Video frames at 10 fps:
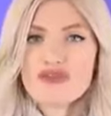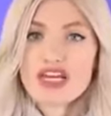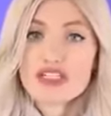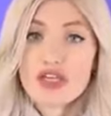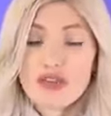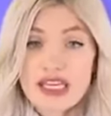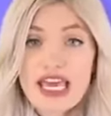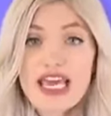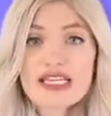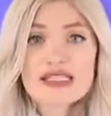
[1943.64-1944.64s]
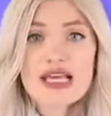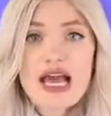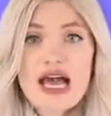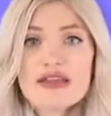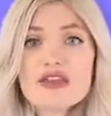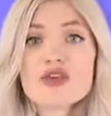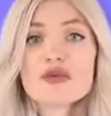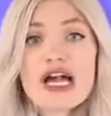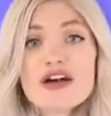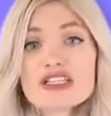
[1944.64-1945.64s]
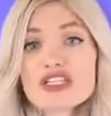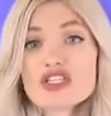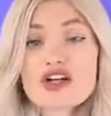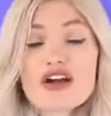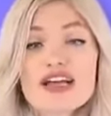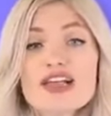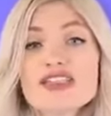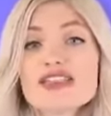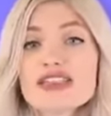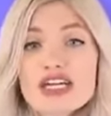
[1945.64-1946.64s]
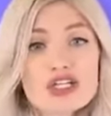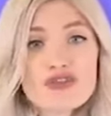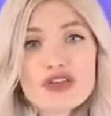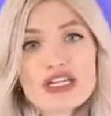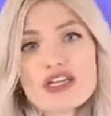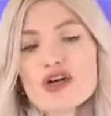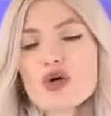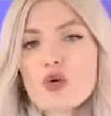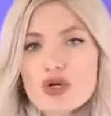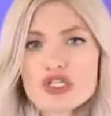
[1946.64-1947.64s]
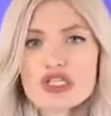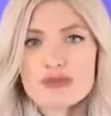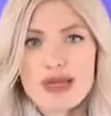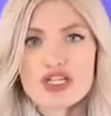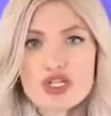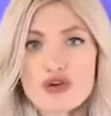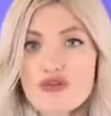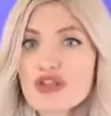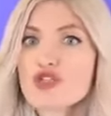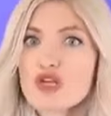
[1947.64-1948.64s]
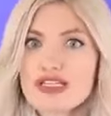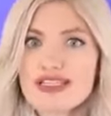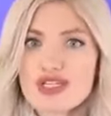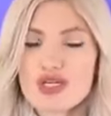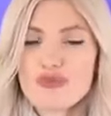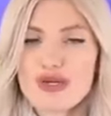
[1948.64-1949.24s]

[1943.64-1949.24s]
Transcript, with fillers: If that's not the case, then the reality star is still living in a gorgeous mansion for the transition